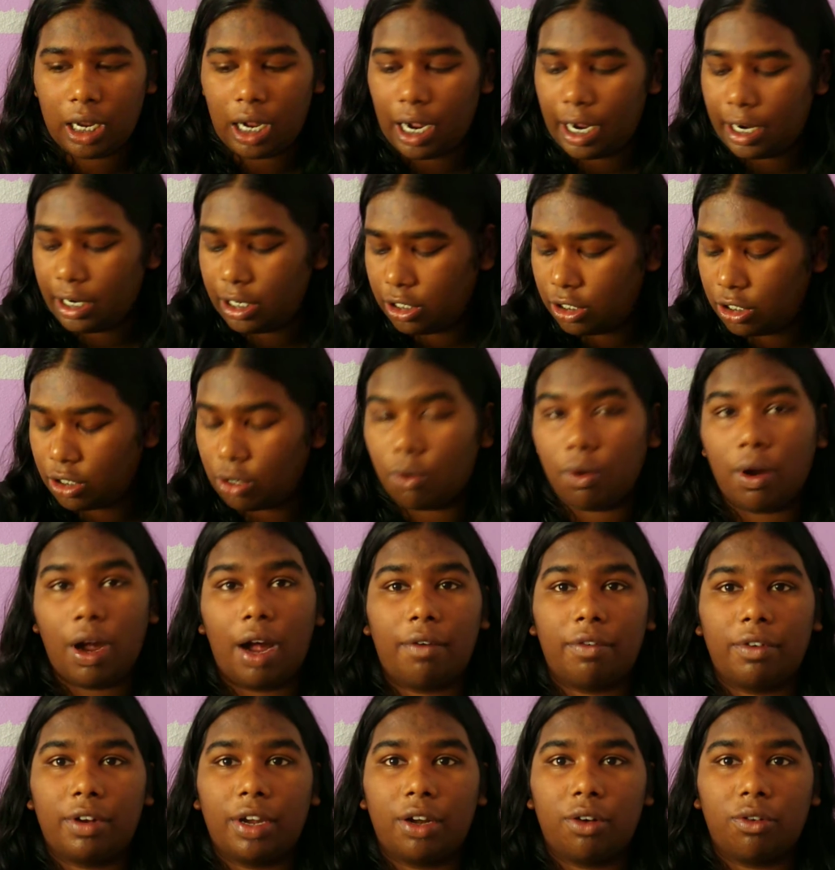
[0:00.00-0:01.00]
I don't
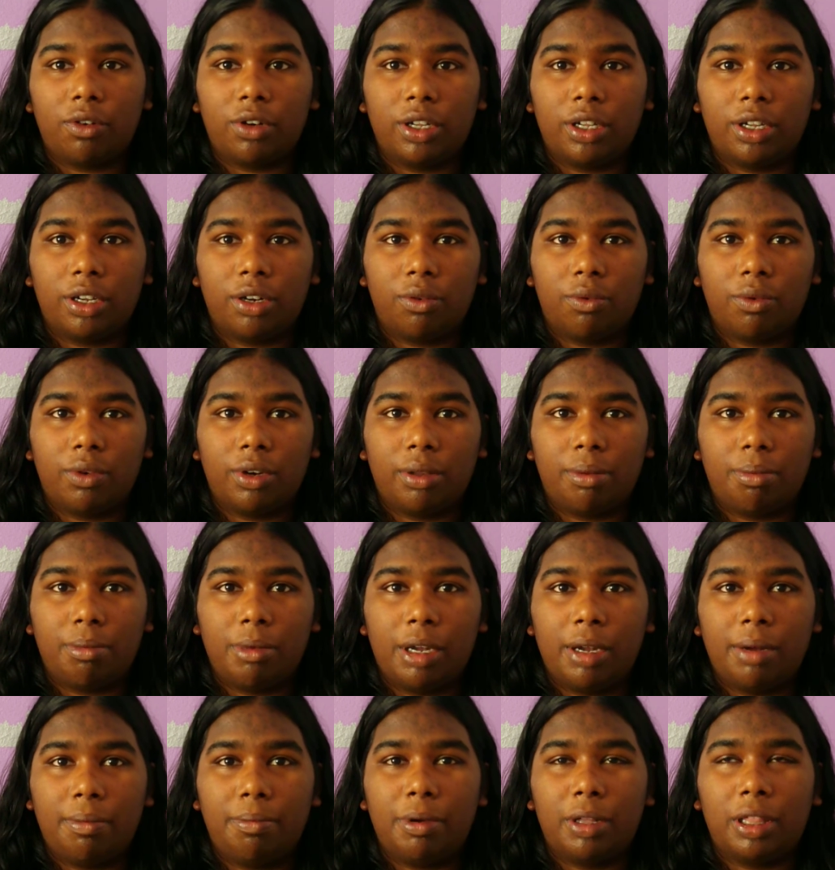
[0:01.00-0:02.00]
have a calculator with
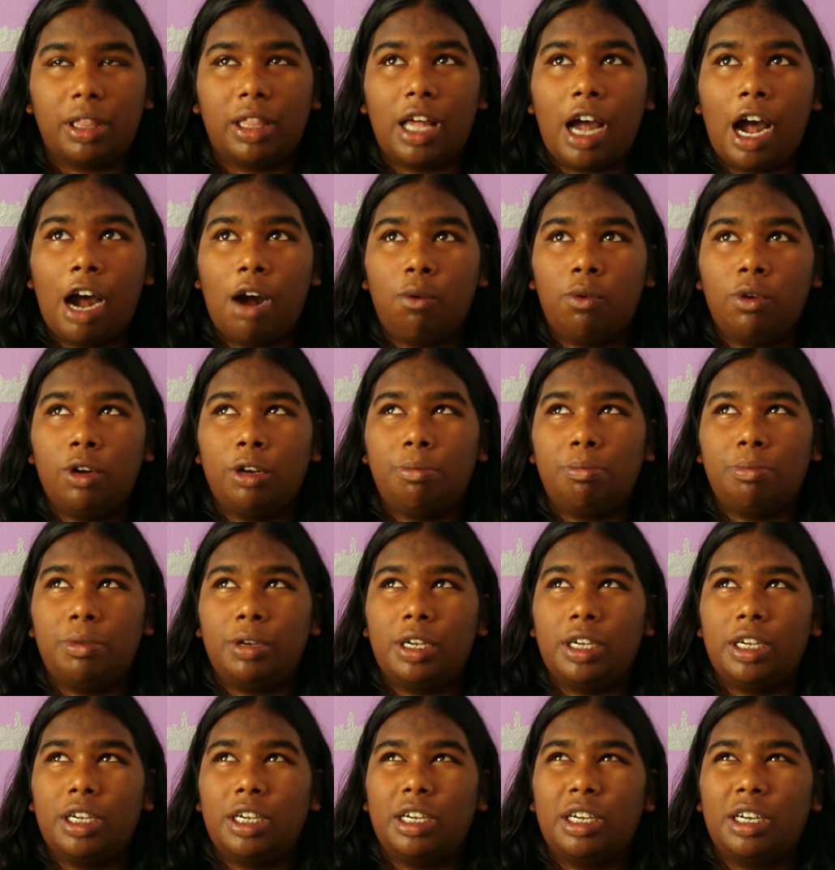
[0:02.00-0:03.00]
me, but that would
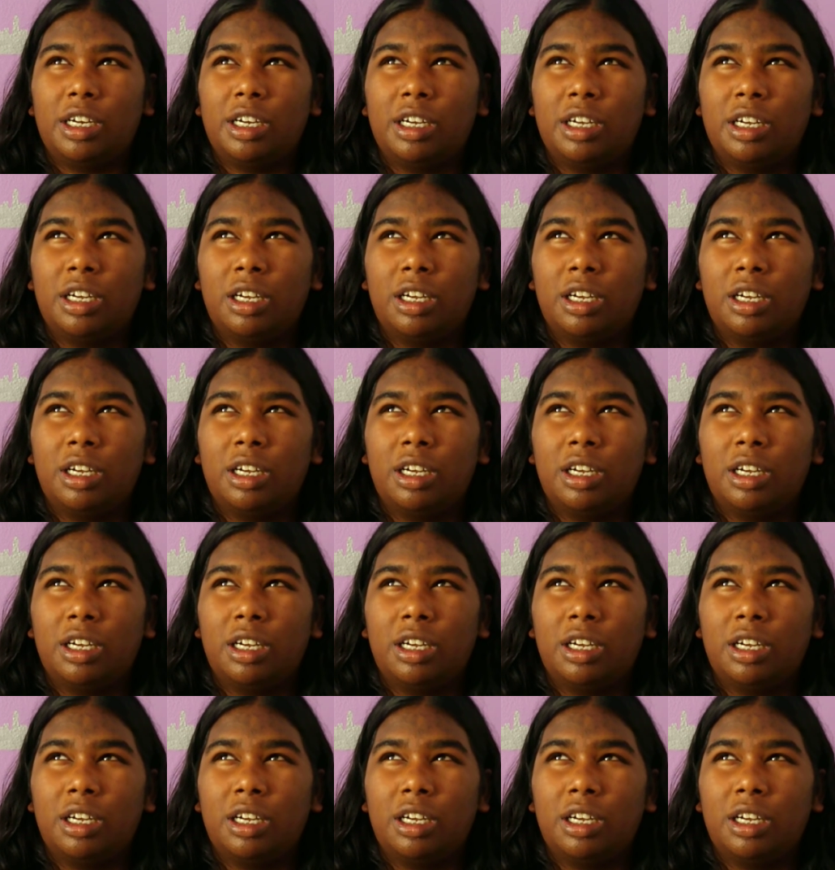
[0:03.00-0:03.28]
be,